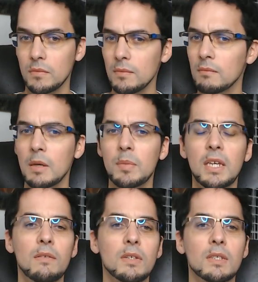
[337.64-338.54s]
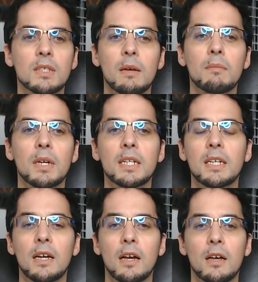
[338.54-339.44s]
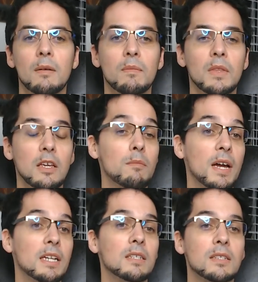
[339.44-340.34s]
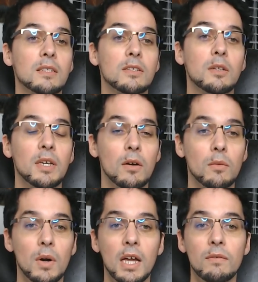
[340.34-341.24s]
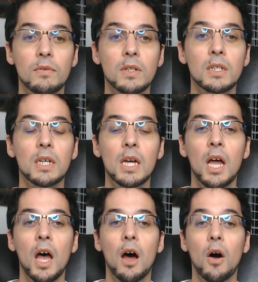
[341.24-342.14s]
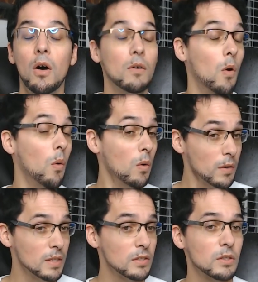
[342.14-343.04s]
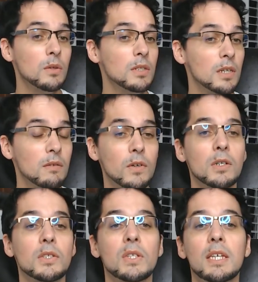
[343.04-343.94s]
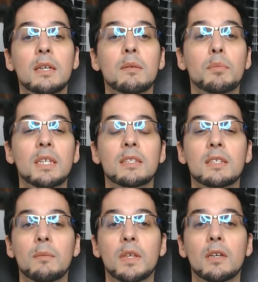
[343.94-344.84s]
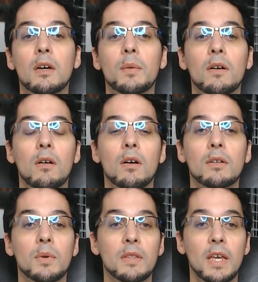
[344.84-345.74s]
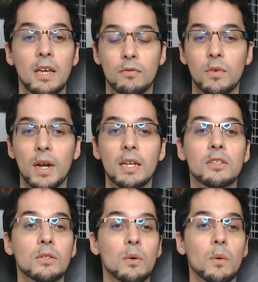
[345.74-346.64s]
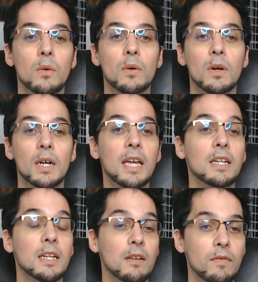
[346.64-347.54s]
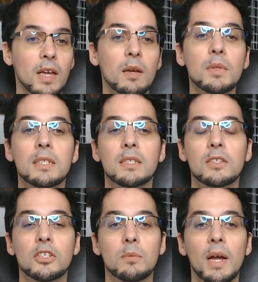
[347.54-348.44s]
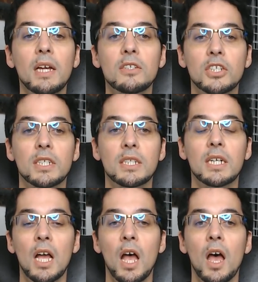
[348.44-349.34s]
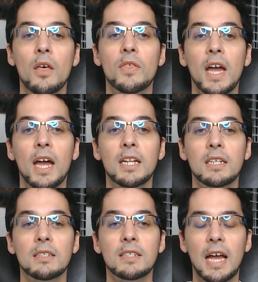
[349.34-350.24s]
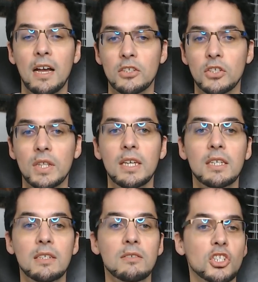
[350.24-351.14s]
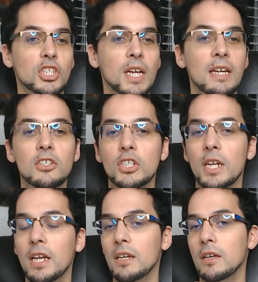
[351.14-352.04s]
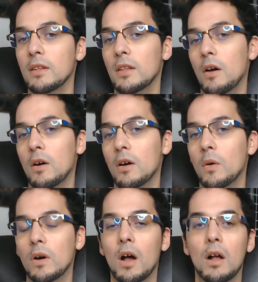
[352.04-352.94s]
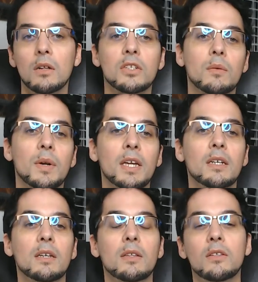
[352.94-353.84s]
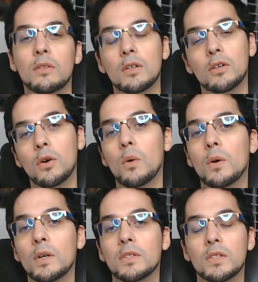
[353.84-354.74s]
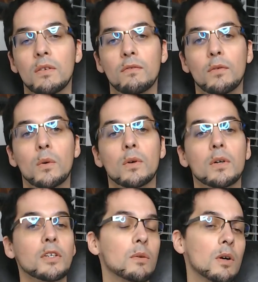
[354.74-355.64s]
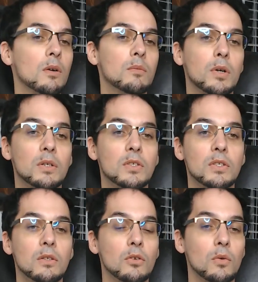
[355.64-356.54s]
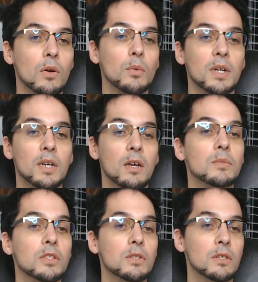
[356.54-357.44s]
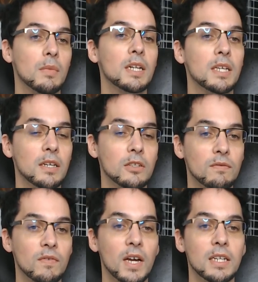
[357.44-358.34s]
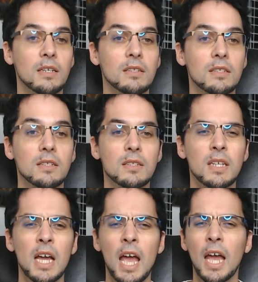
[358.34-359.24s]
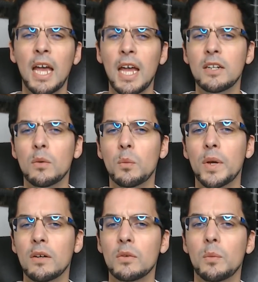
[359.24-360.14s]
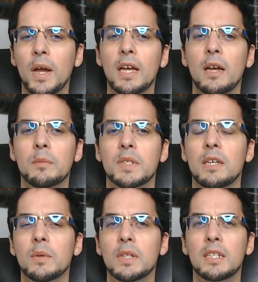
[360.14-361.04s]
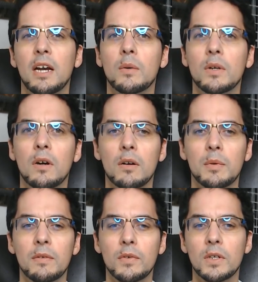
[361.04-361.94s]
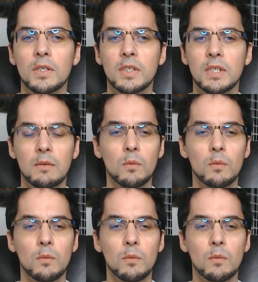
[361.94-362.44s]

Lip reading: maybe even somebody that you might consider to be a rival. Or this could conversely be something going on with a friend or, again, in a family situation that is actually changing or altering the course for your own personal growth when it comes to your money and your finances. In a weird way, I'm seeing with the Tower card reversed,